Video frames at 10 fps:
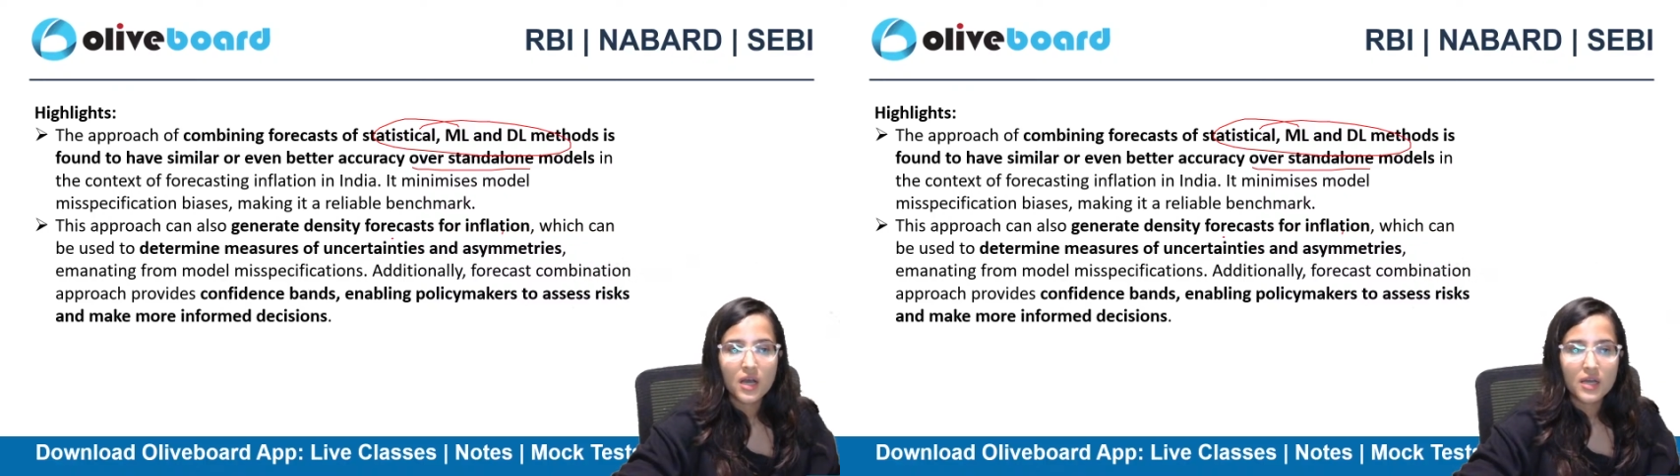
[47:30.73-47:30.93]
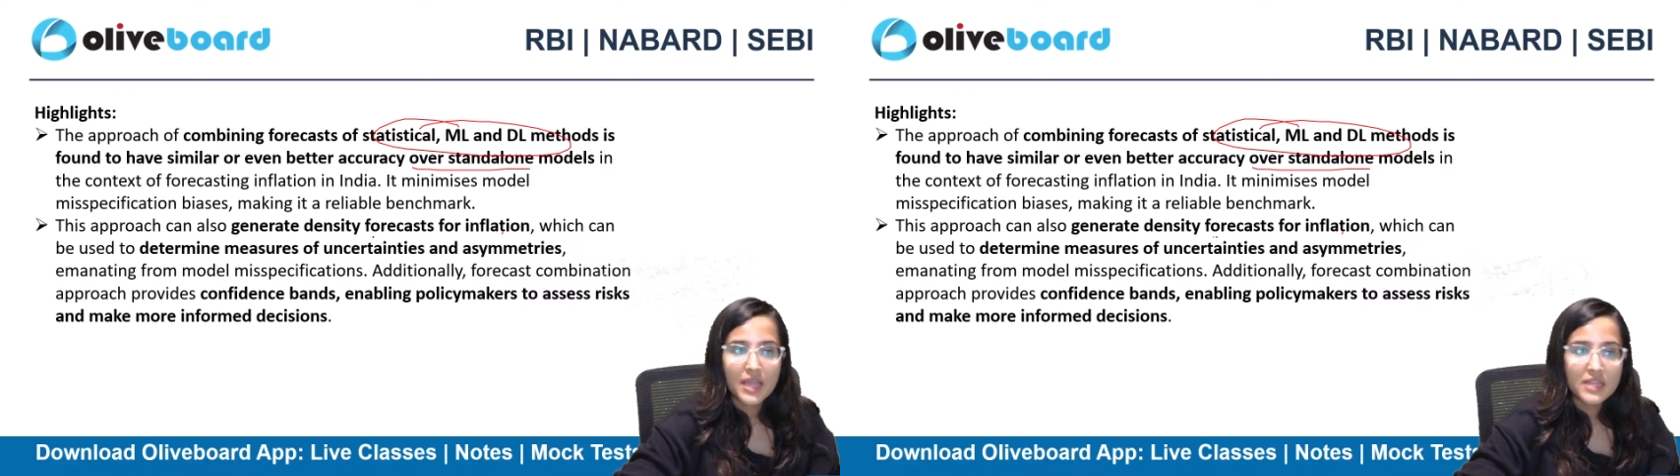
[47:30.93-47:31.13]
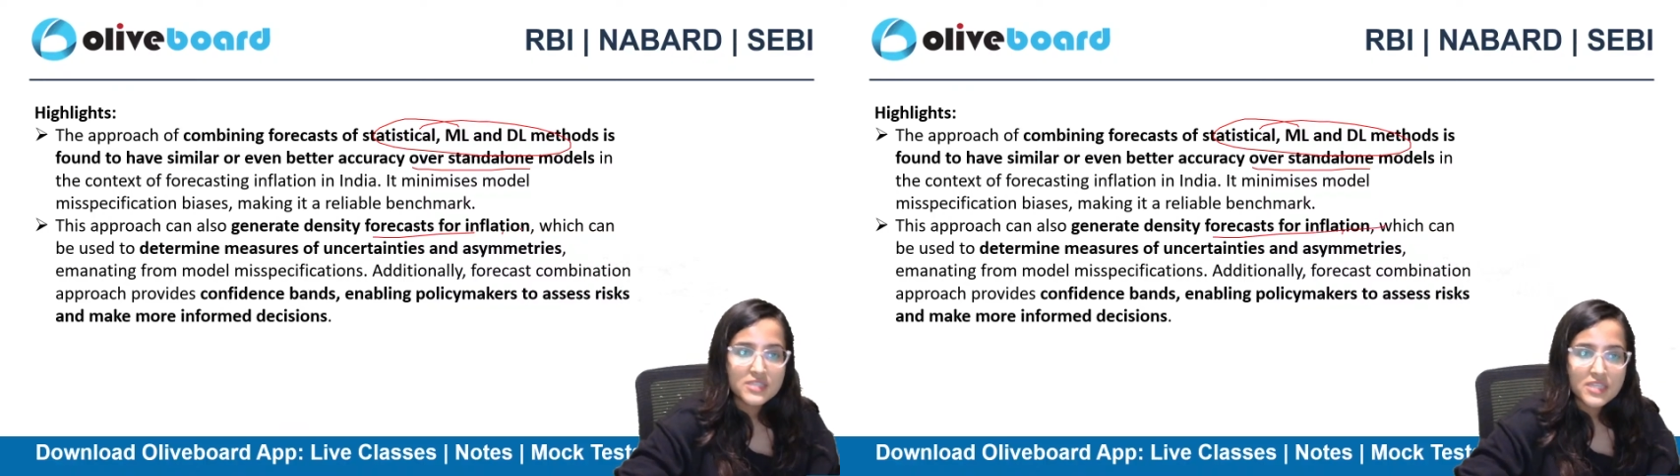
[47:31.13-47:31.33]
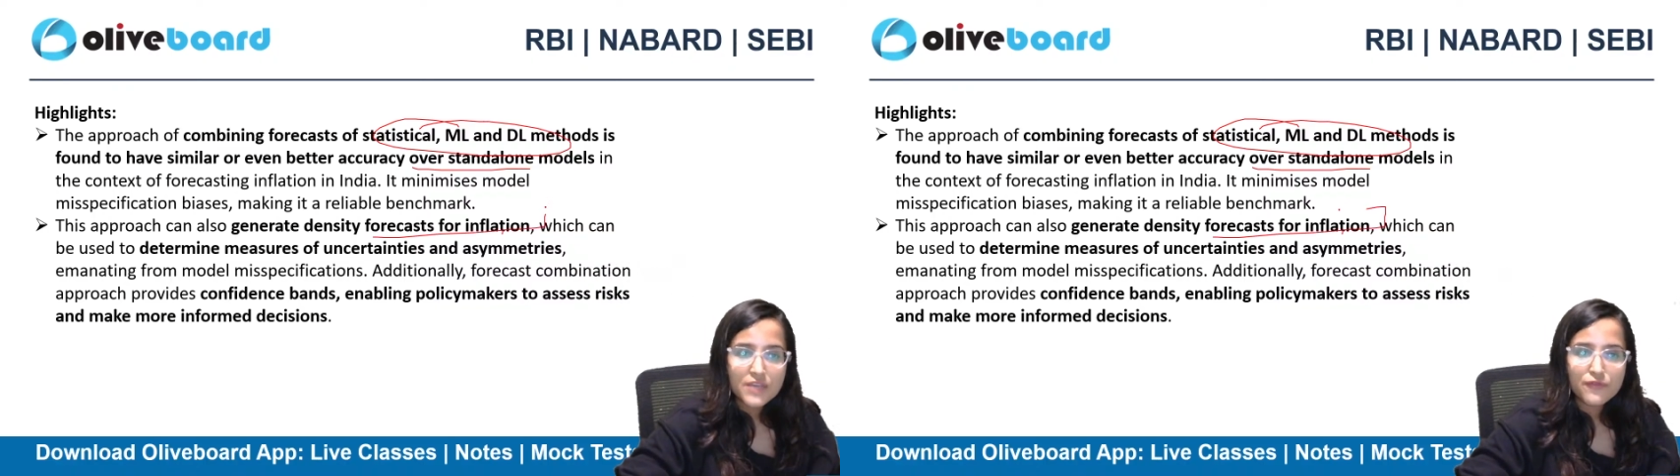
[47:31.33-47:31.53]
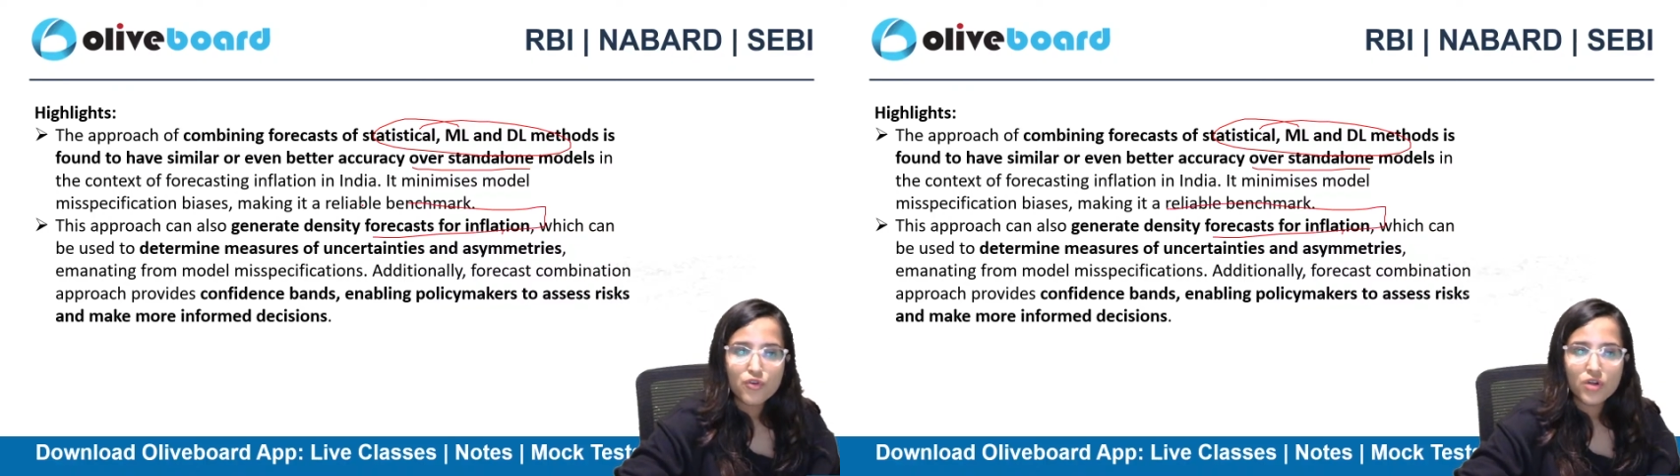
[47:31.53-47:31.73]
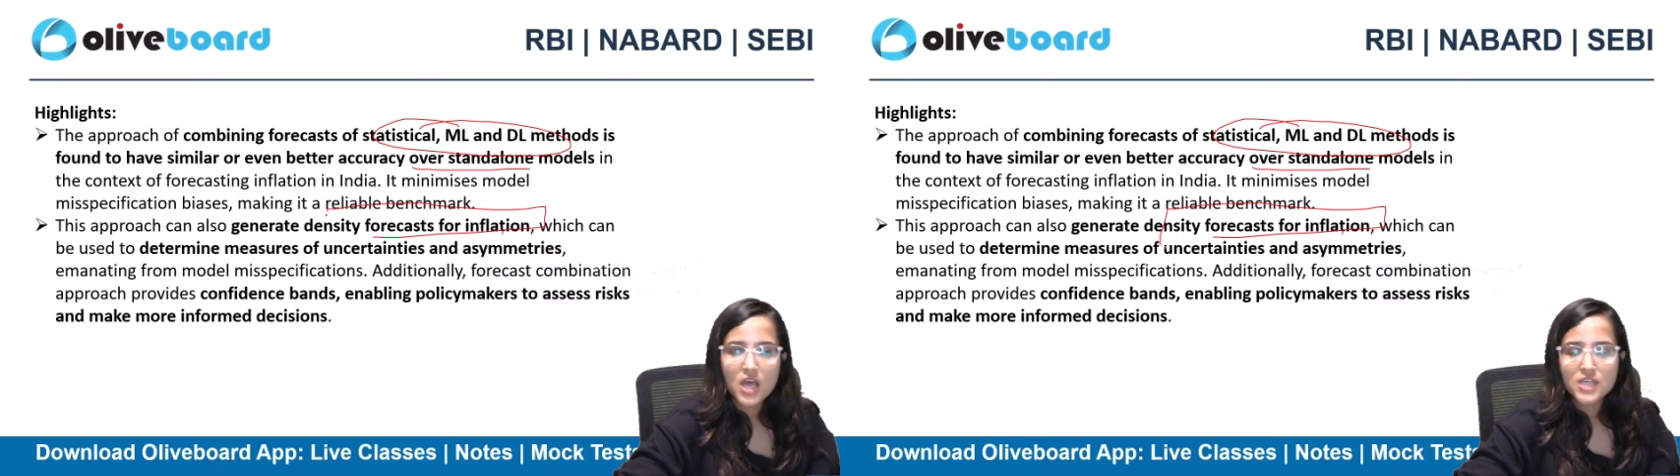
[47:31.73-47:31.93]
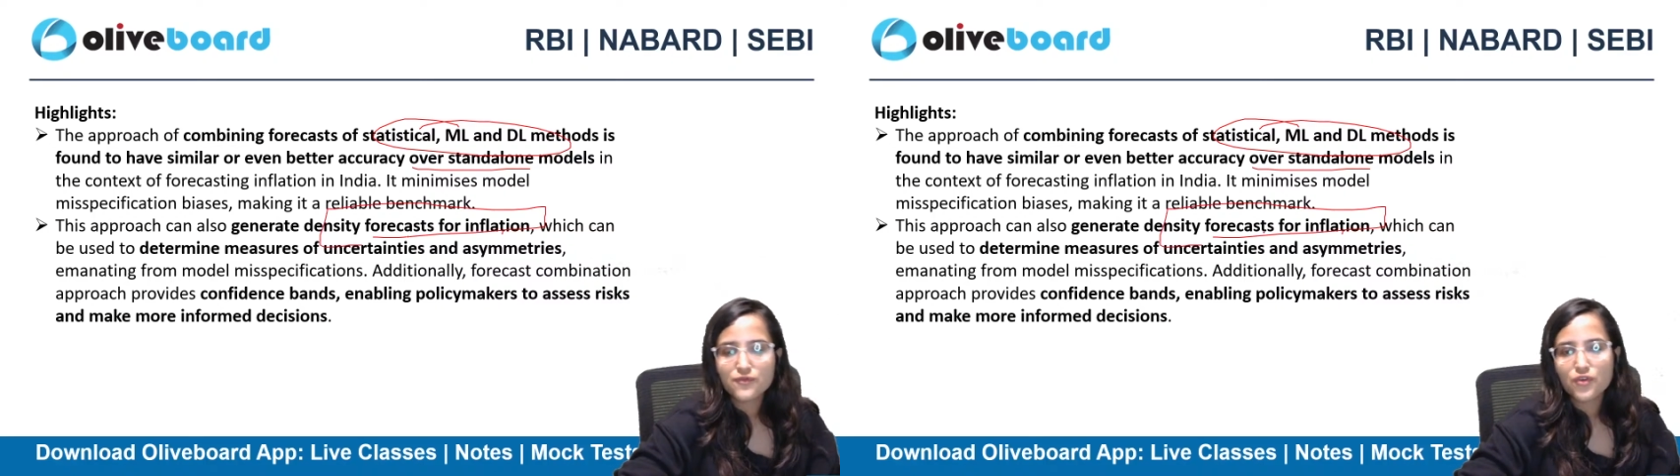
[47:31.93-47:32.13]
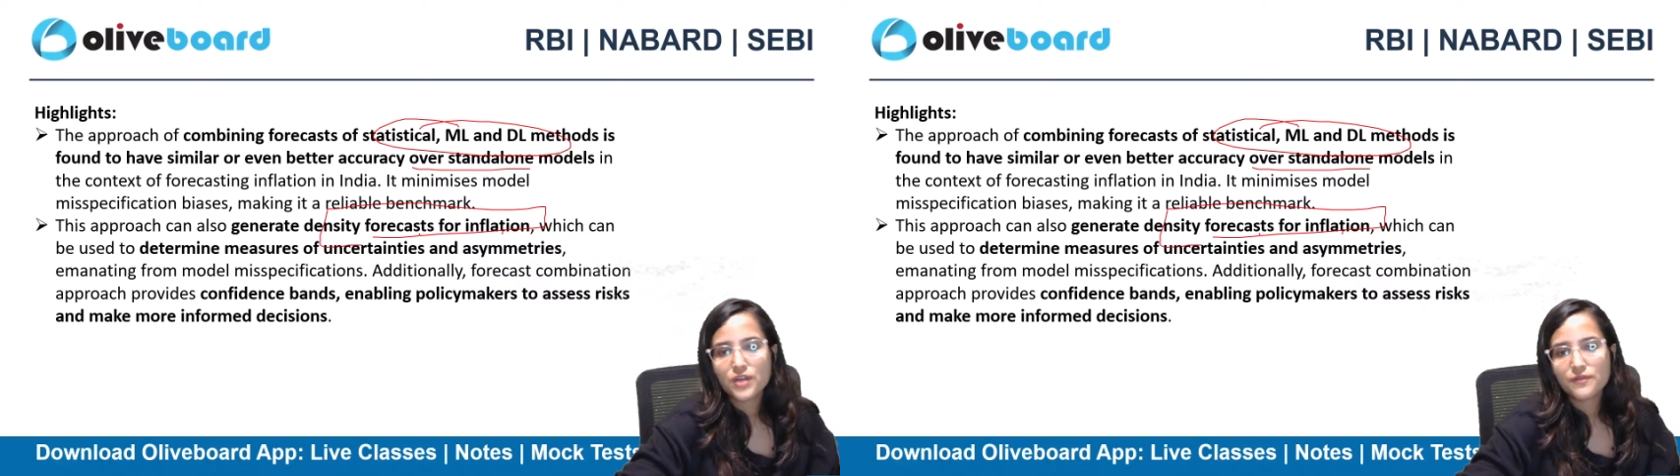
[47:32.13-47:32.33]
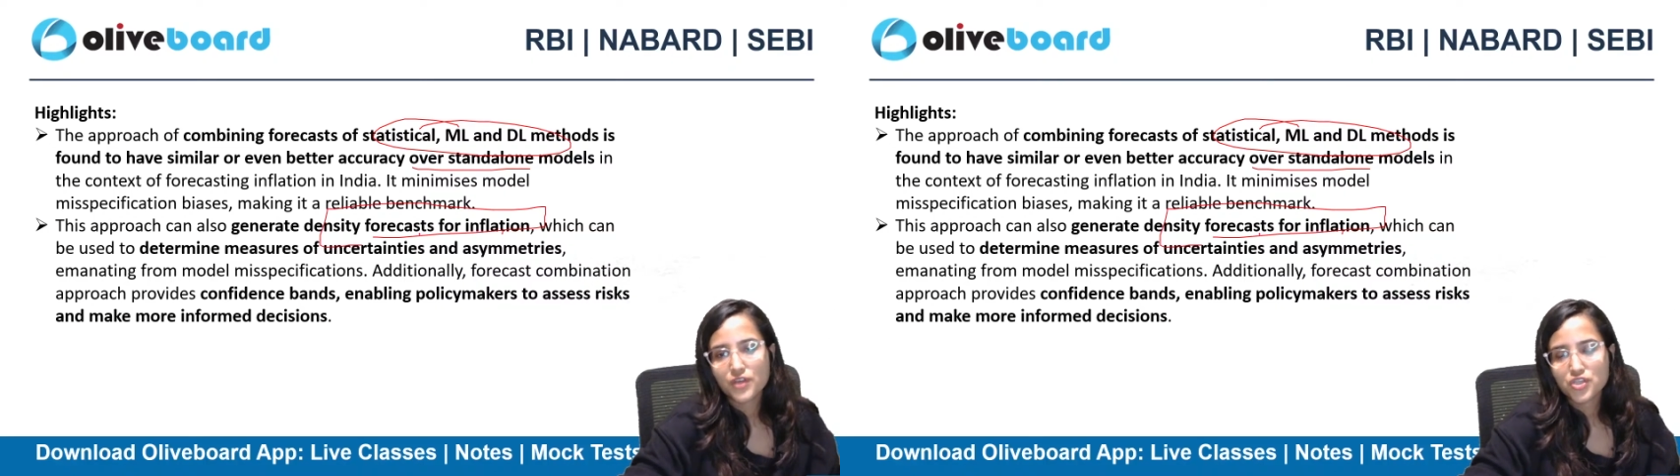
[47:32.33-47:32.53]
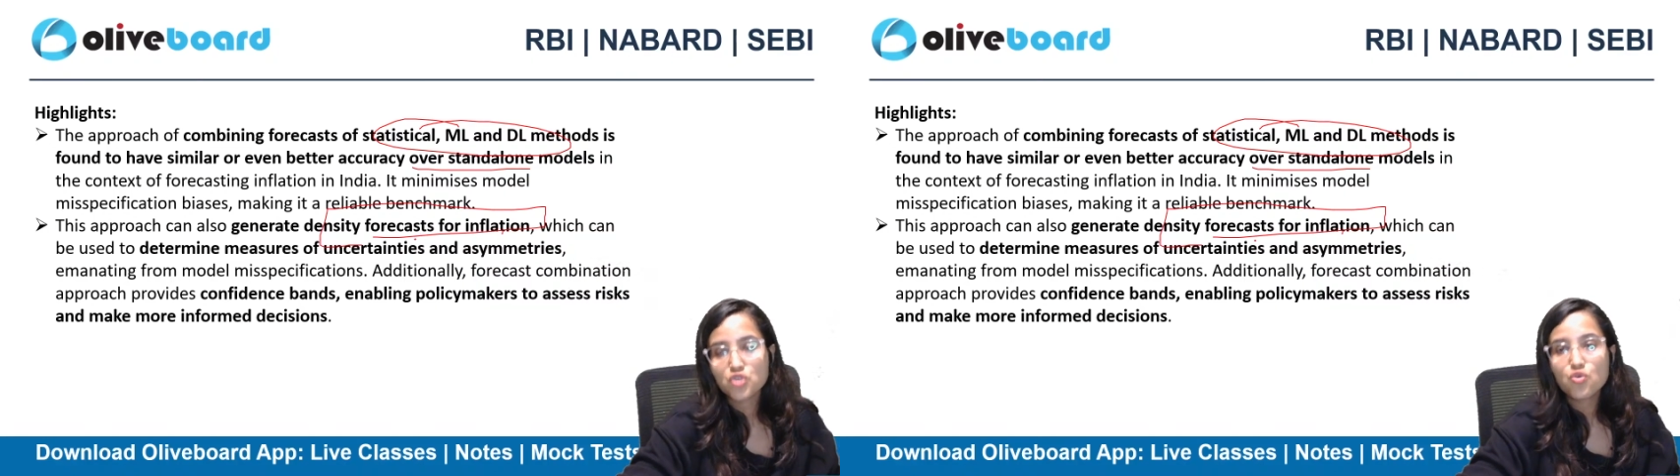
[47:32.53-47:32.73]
density forecast for inflation,